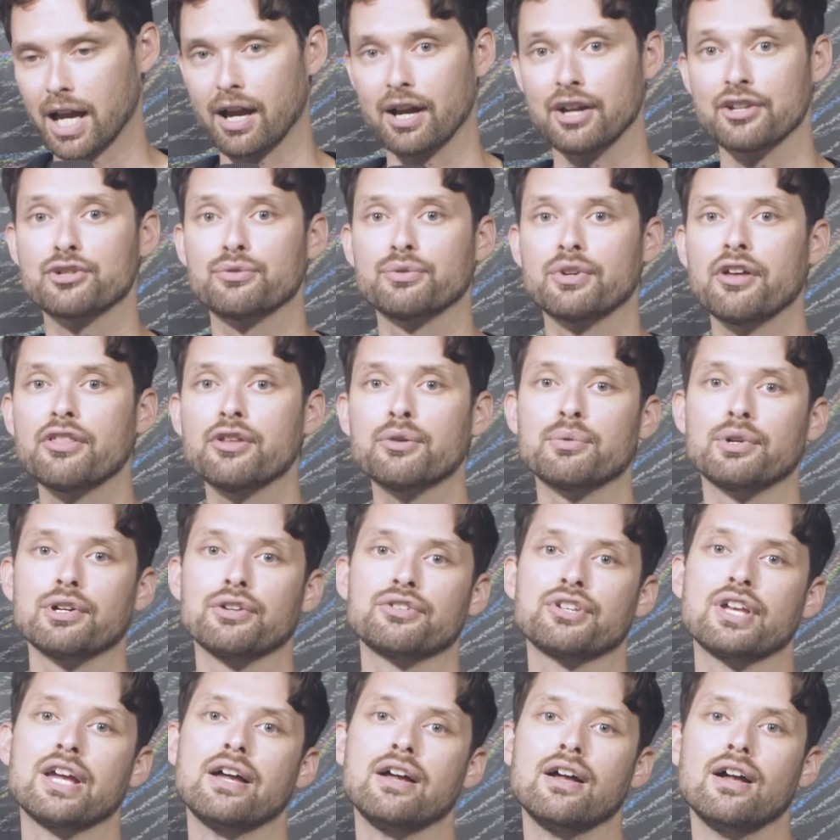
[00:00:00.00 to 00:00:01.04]
So in other
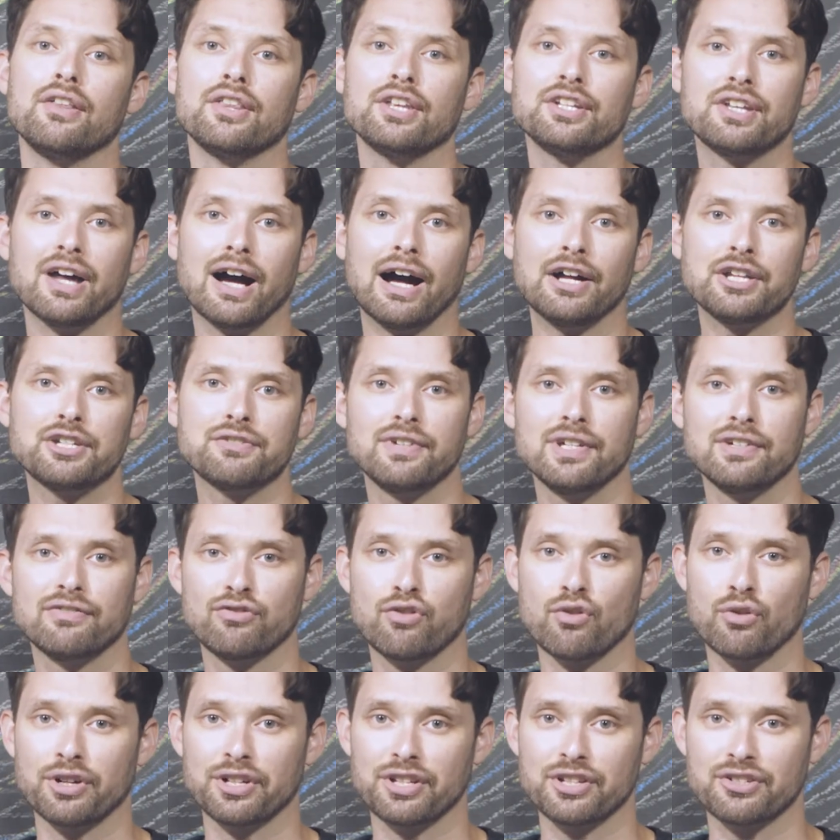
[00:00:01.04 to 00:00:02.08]
words, the Dodge v.
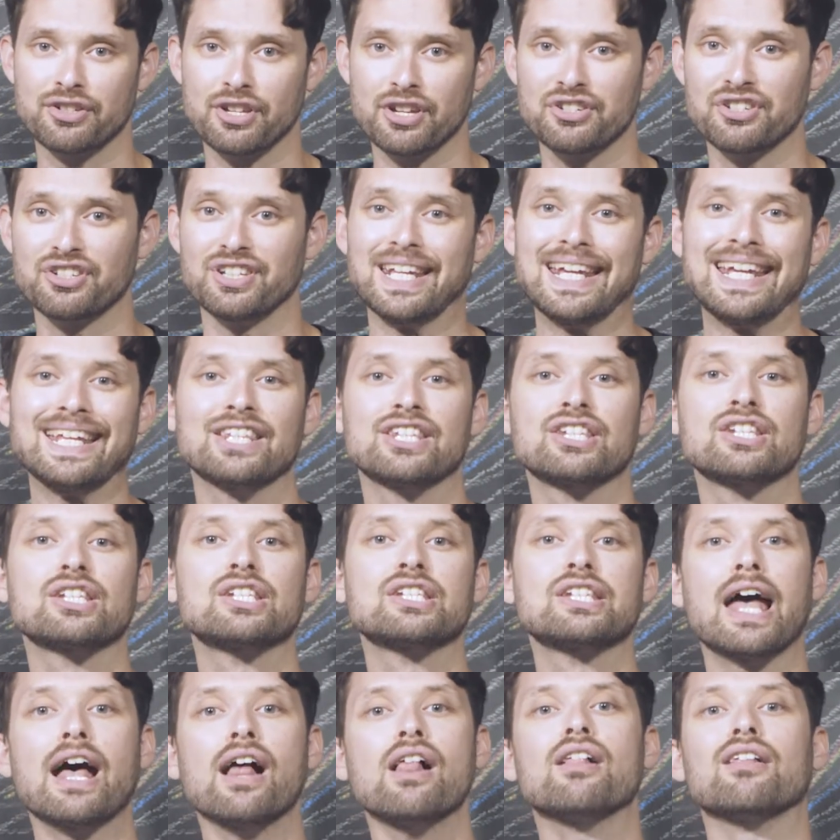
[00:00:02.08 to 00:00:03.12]
Ford decision
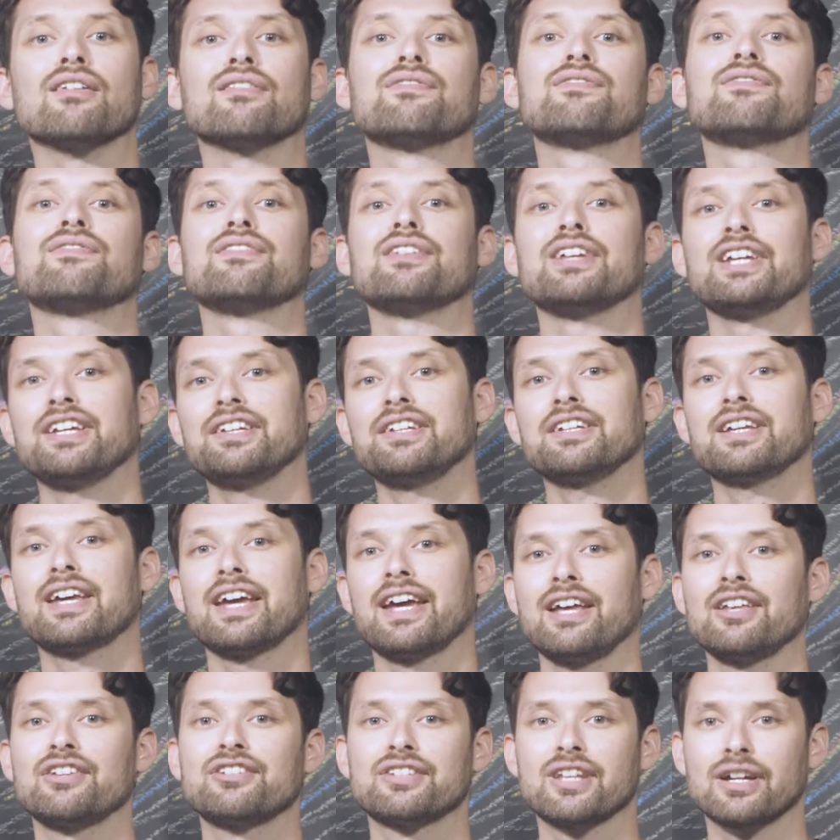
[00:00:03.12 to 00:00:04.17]
itself
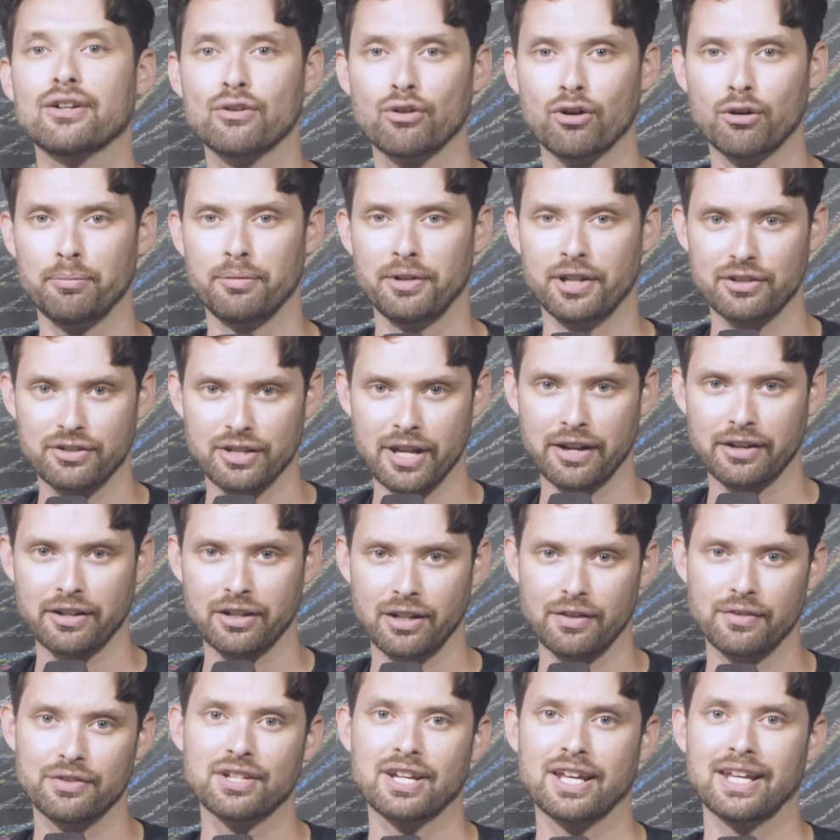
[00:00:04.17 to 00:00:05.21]
indicates that corporate
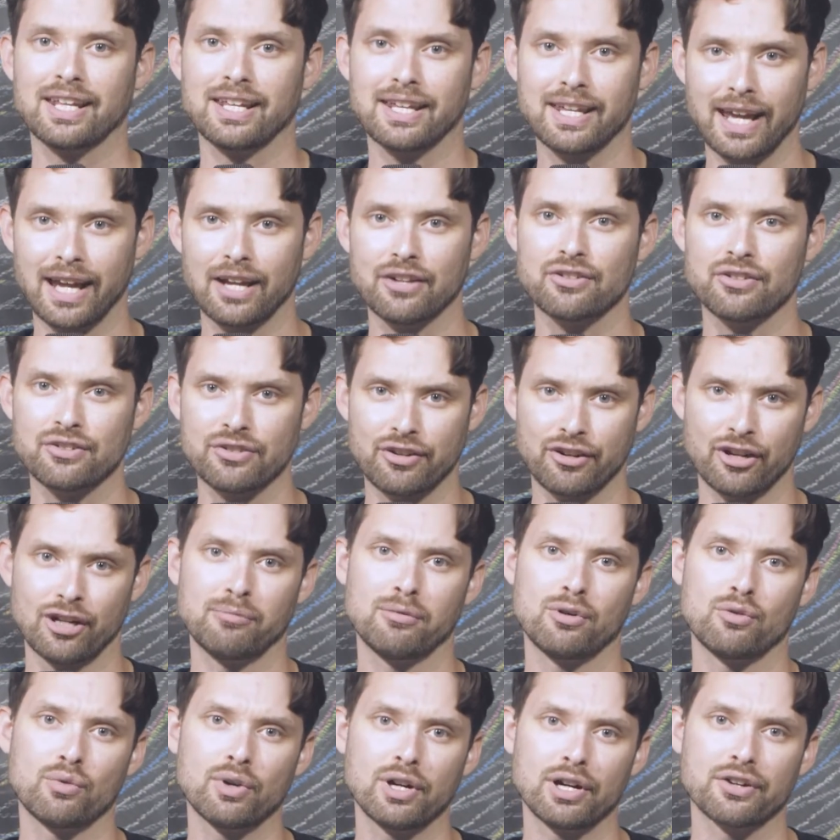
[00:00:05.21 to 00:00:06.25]
executives can engage in
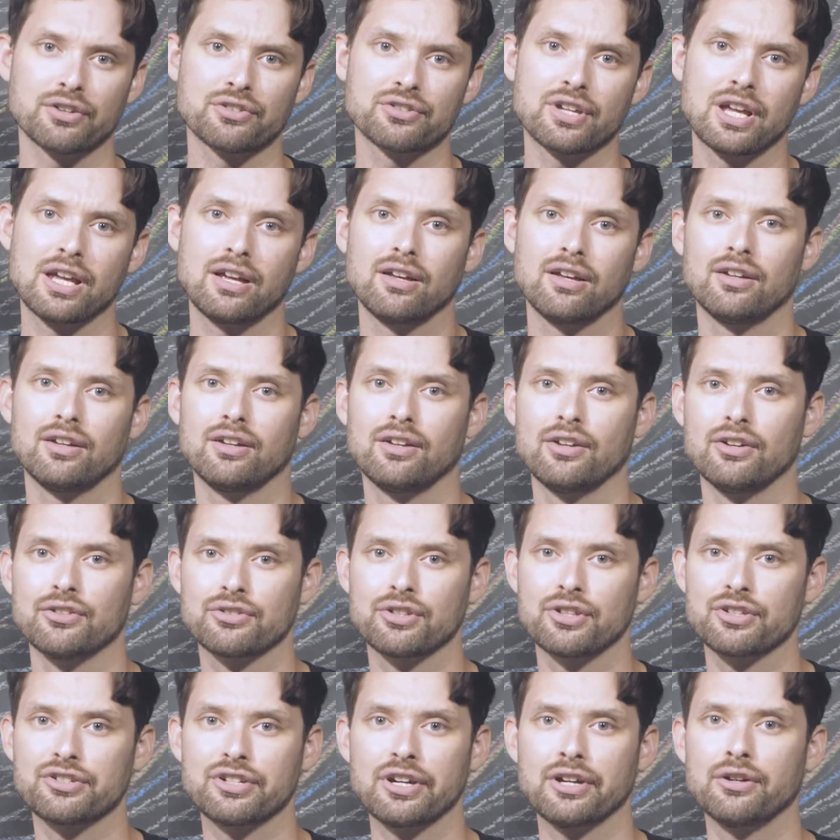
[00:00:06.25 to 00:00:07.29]
charitable works. So
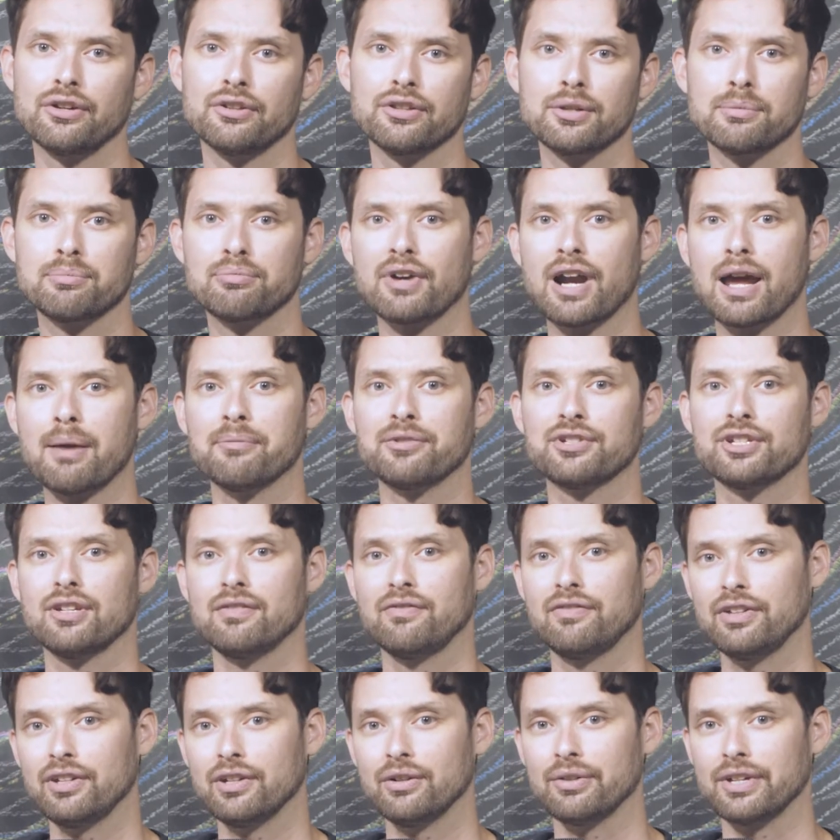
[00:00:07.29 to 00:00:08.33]
the shareholder primacy
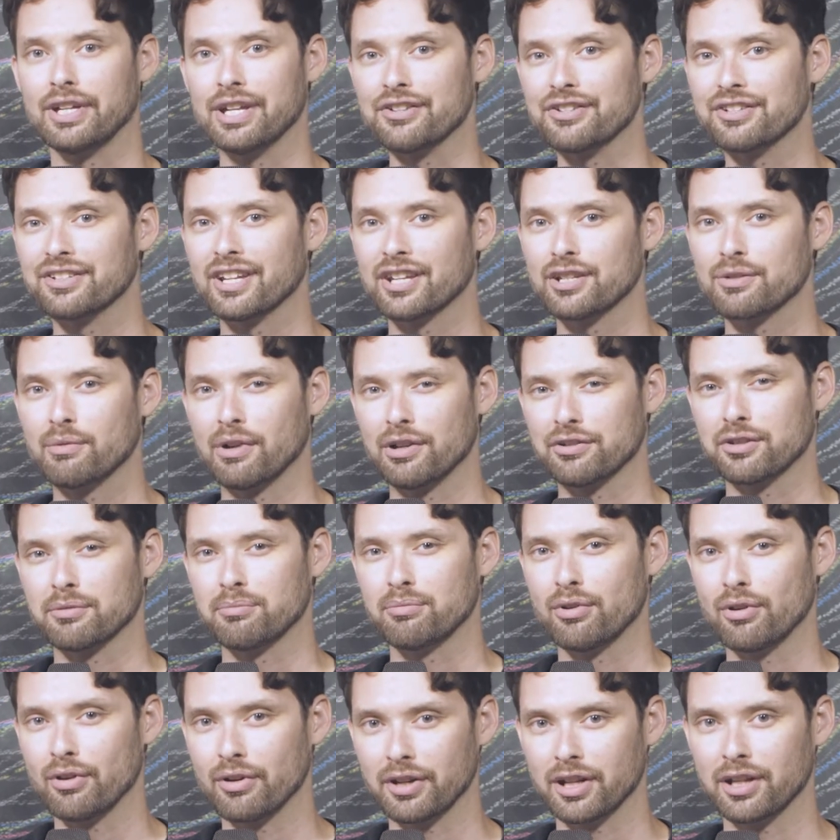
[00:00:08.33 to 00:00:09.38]
view isn't as well
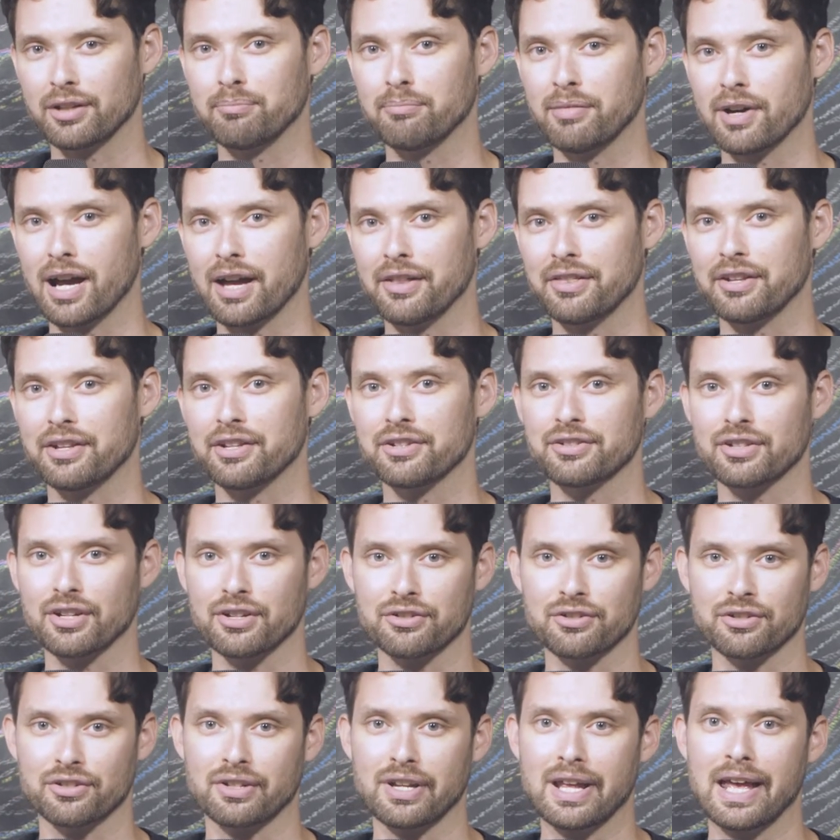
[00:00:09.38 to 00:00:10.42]
supported by the
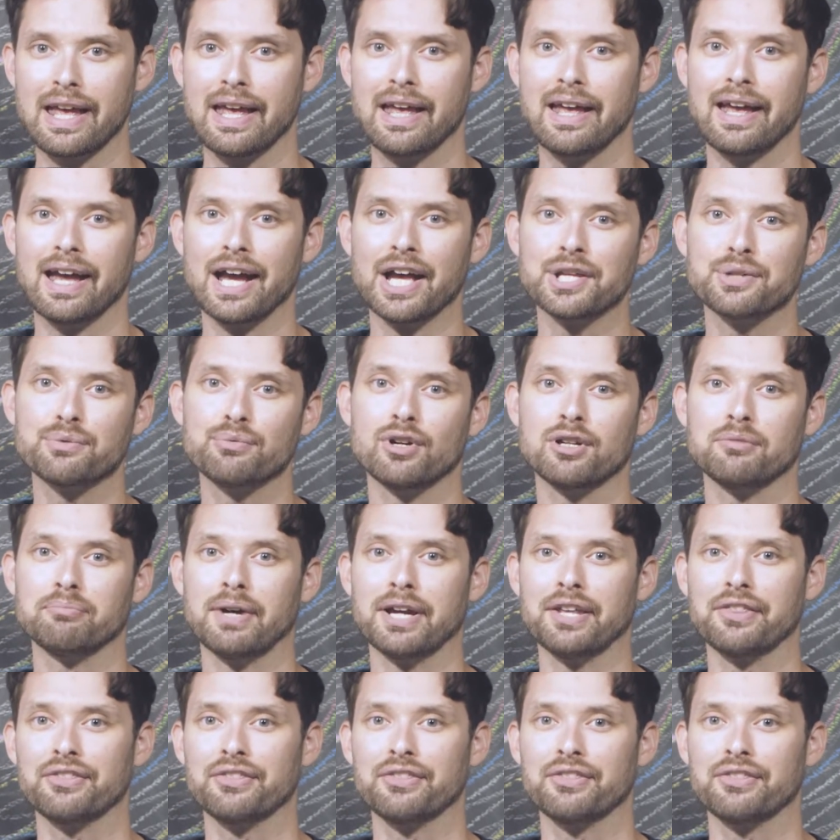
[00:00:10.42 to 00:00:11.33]
decision as one might